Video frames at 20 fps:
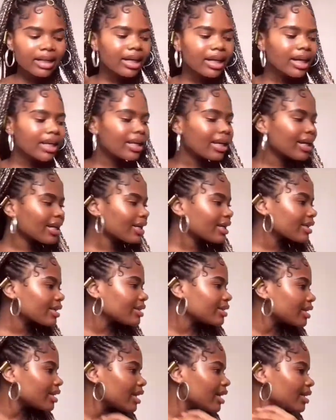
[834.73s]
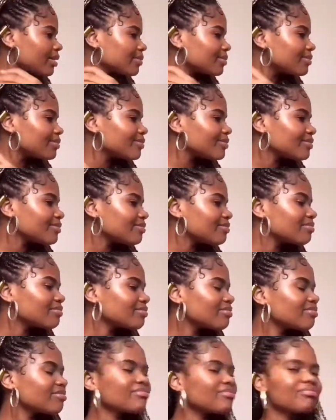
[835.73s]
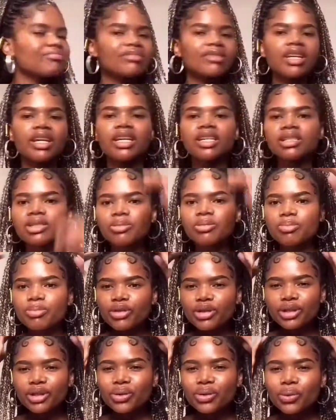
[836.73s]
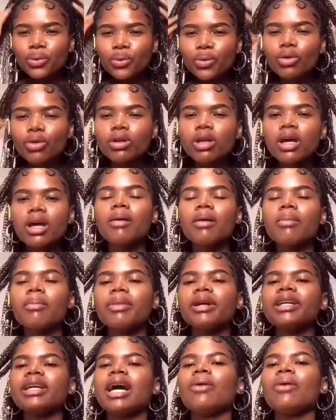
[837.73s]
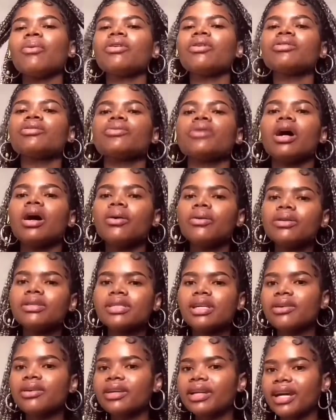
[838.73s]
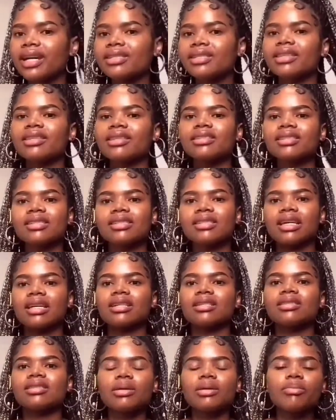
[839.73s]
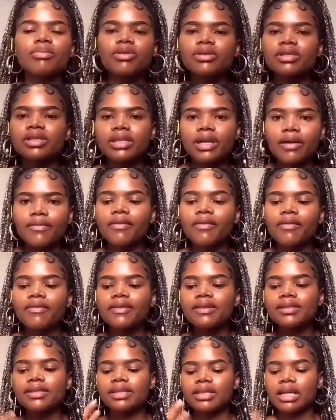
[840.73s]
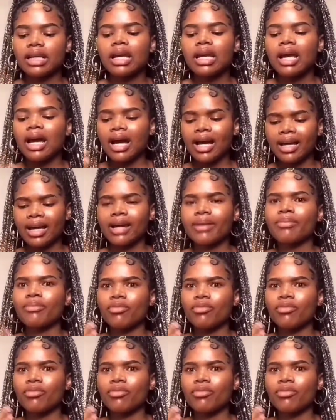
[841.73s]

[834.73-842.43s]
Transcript: I like it. It's pretty cool, but I won't tell you guys that this is like simple stuff. Obviously I am